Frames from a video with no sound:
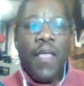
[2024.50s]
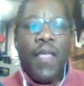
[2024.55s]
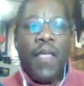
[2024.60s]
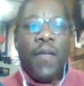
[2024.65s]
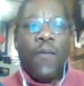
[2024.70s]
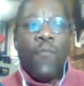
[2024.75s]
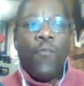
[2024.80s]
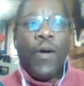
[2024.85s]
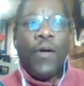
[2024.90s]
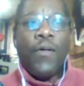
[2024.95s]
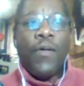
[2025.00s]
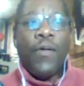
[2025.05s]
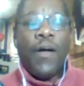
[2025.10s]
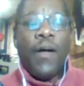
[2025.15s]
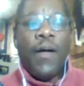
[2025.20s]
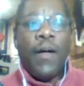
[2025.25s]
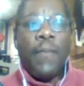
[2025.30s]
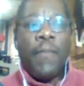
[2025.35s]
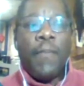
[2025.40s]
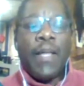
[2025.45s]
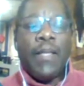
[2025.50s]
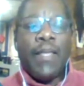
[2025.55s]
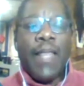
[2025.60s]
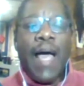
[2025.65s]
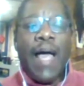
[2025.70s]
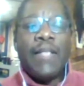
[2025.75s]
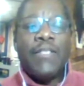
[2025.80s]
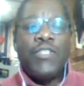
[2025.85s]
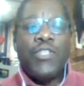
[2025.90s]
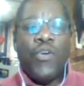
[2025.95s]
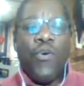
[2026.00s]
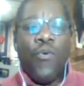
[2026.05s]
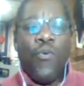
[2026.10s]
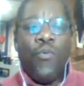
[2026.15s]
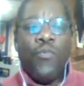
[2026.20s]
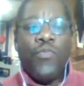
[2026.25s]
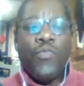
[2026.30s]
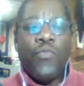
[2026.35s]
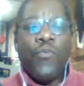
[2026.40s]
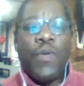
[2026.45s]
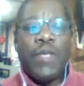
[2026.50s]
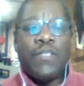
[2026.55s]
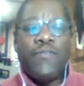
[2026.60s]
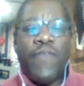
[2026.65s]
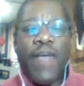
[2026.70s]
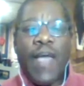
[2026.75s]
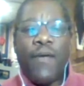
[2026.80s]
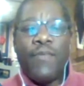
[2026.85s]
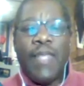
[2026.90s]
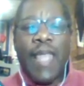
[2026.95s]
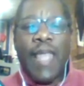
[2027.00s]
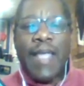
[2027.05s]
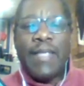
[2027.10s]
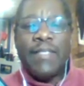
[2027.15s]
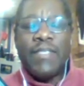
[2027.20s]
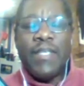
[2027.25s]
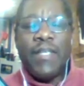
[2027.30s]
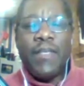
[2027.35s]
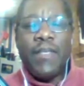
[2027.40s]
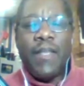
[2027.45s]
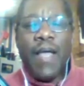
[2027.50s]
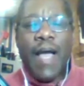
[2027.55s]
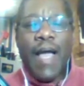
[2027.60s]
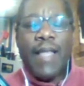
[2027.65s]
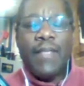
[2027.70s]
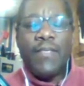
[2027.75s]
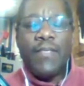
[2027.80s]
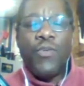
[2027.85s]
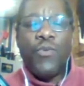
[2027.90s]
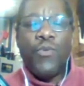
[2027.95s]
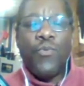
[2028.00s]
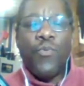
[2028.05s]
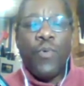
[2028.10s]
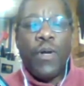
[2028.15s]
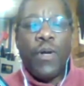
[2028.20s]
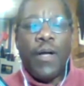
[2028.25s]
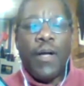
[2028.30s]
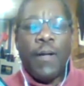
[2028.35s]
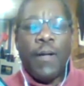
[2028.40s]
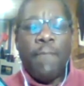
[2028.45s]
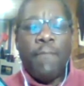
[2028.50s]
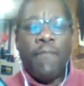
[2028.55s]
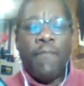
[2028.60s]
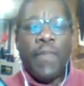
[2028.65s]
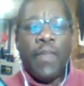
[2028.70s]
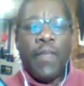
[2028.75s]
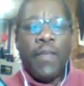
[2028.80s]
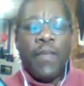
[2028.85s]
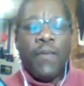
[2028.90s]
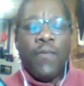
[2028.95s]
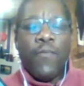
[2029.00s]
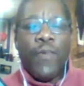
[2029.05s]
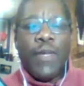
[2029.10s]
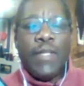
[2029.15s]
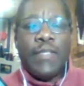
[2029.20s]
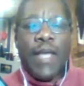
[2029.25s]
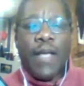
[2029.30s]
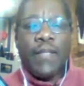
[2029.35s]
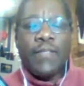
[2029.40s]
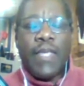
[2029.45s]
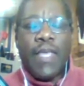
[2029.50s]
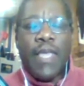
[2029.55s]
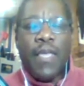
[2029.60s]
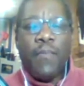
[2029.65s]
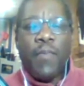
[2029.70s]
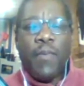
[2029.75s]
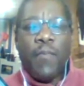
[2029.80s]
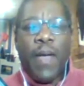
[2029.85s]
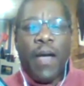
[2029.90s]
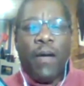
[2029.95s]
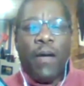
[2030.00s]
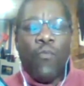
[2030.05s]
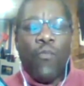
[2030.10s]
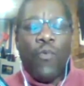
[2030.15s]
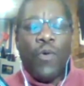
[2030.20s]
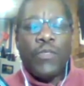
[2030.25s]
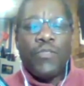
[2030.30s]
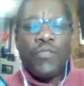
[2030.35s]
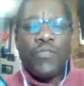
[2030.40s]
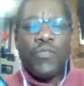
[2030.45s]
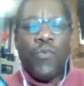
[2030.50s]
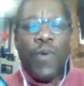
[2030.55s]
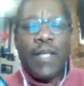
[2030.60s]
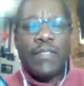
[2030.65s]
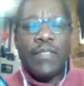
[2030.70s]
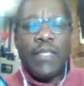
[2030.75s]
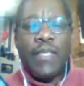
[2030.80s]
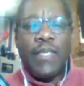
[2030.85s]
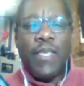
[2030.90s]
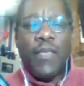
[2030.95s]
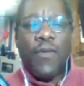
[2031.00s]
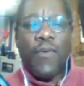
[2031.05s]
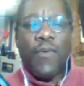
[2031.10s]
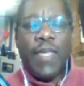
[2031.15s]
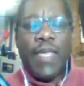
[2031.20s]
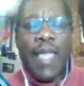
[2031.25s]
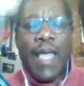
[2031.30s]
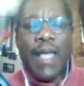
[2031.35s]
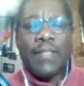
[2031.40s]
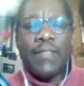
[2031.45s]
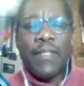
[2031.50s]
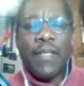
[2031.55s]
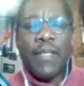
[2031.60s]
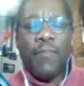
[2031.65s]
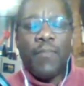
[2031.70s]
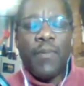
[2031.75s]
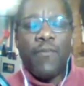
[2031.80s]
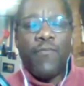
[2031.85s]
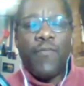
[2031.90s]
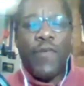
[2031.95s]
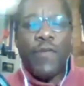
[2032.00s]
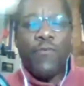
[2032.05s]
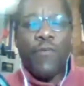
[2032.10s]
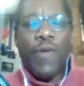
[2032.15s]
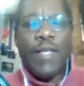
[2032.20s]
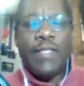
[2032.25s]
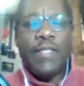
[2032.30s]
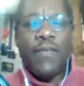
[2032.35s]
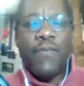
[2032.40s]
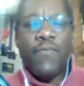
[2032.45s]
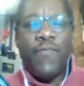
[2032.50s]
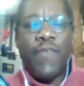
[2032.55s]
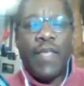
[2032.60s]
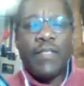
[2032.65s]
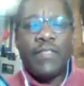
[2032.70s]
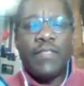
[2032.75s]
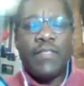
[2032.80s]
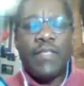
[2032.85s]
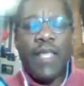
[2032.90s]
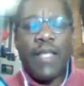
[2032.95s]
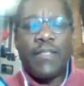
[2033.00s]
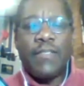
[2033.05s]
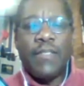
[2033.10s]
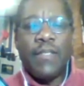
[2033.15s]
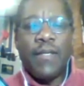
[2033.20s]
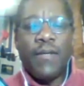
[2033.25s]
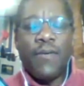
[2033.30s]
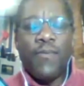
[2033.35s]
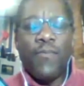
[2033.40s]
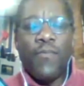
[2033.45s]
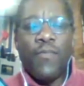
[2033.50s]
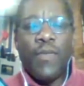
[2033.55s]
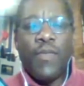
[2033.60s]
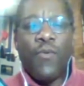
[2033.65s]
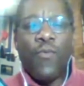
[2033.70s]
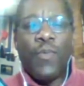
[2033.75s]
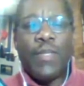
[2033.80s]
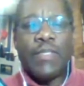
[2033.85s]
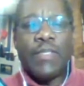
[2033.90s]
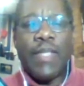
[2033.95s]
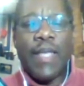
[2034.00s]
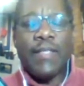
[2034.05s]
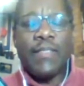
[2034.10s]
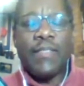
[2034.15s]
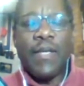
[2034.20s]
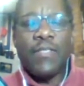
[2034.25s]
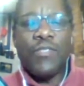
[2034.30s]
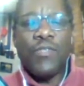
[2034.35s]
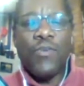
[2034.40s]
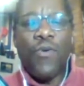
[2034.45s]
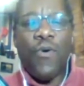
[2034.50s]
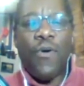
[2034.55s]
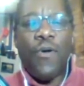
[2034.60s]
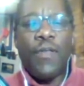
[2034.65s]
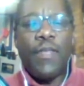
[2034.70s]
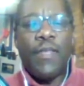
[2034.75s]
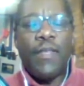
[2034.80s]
Well, Alonzo, through his foundation, I do reach out to him about once or twice a year. He has a couple of fundraising events that, we stay in touch on.